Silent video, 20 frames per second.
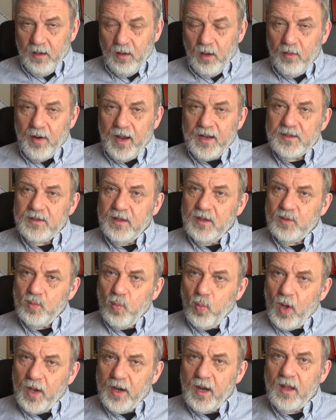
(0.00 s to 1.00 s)
Alright, so there's
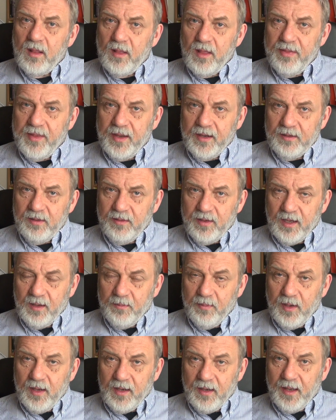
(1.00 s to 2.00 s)
one other thing to think
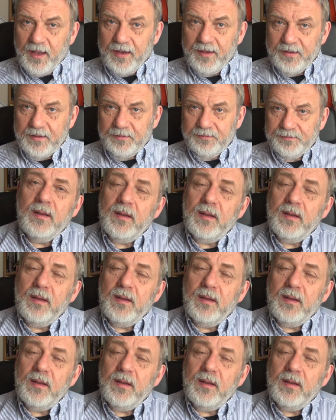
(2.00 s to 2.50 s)
about in light.